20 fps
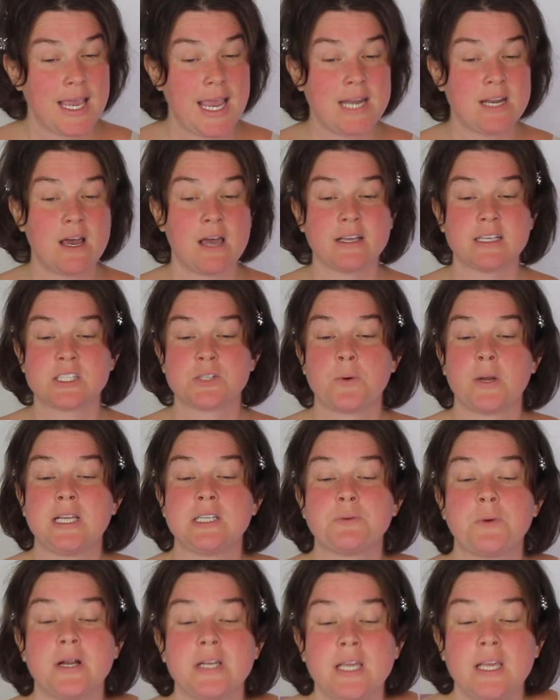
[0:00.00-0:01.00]
In August
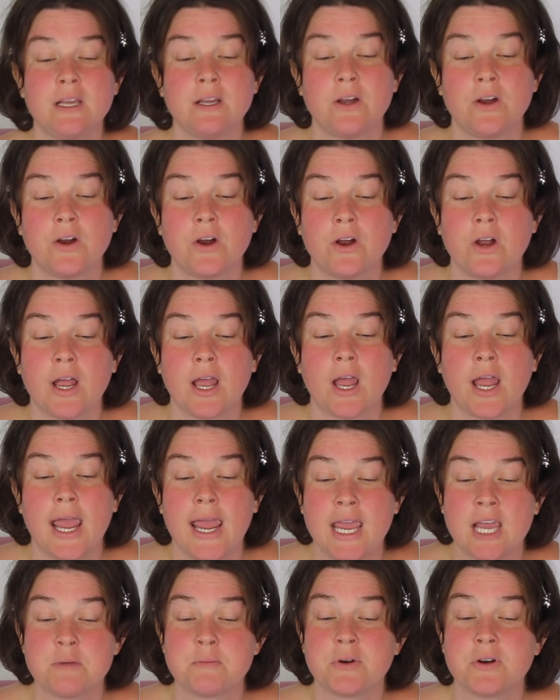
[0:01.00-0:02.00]
2020,
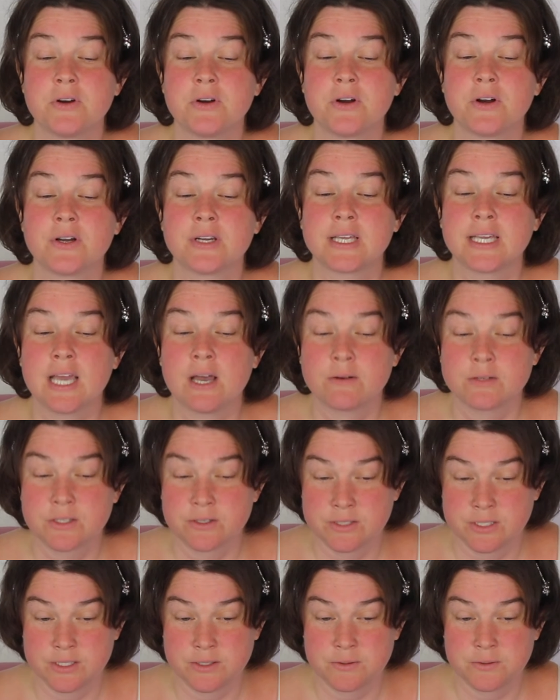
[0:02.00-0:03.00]
Amber Heard
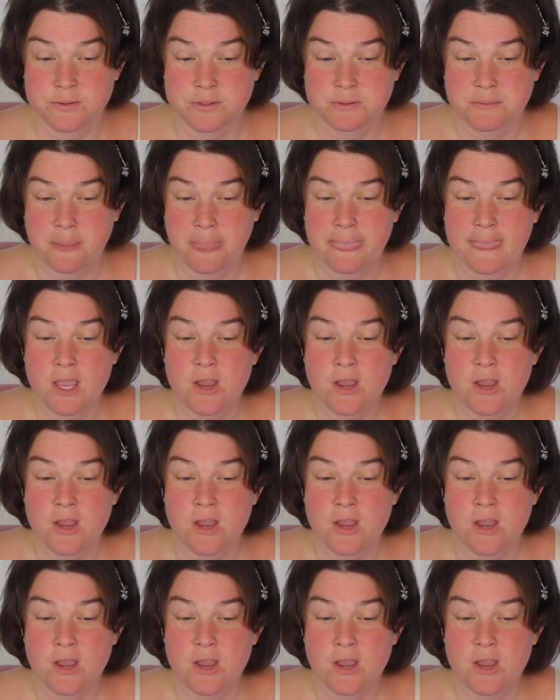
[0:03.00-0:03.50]
countersues.